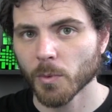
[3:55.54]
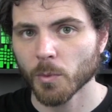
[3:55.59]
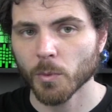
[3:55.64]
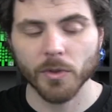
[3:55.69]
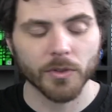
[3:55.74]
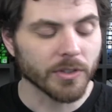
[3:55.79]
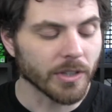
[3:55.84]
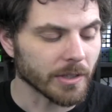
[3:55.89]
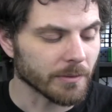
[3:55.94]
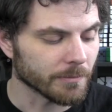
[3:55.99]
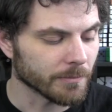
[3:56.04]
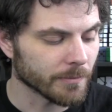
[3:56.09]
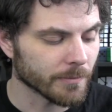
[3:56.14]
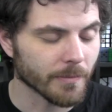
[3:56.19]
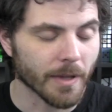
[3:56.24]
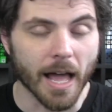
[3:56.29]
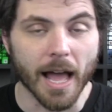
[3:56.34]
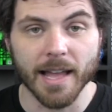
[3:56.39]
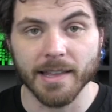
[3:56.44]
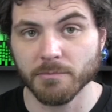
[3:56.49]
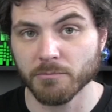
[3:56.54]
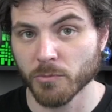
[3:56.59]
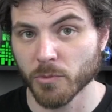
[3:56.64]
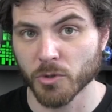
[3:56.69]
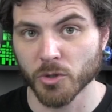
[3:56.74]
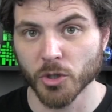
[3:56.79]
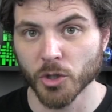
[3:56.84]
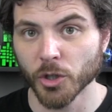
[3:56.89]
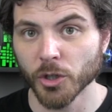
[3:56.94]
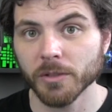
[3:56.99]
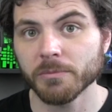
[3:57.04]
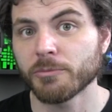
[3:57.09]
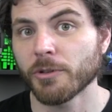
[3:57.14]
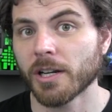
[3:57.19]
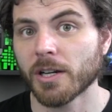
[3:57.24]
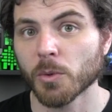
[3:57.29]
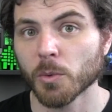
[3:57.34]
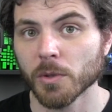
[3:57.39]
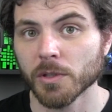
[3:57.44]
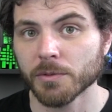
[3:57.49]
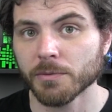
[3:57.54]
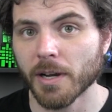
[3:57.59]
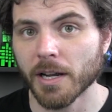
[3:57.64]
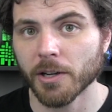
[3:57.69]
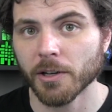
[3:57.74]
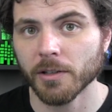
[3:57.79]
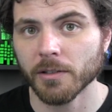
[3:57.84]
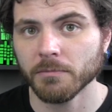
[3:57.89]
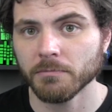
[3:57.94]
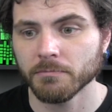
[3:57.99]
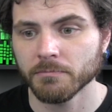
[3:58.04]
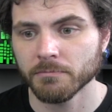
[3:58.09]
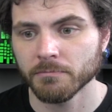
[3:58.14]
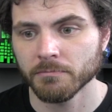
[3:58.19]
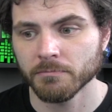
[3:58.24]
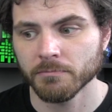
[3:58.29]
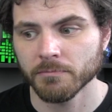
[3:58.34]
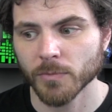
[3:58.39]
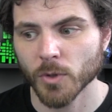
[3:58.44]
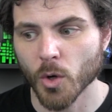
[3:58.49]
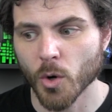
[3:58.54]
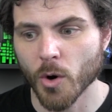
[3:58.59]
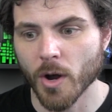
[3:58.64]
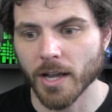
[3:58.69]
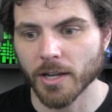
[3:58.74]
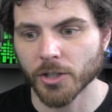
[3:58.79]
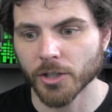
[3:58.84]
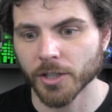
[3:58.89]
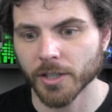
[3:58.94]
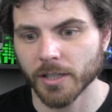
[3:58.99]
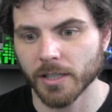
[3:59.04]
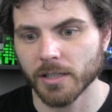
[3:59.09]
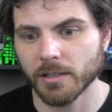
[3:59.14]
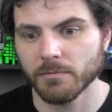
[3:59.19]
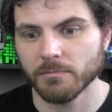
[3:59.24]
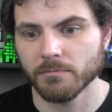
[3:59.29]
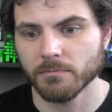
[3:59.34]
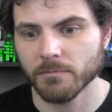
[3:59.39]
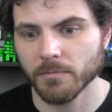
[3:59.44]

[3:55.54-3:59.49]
we'll see. I could break a world record, or I could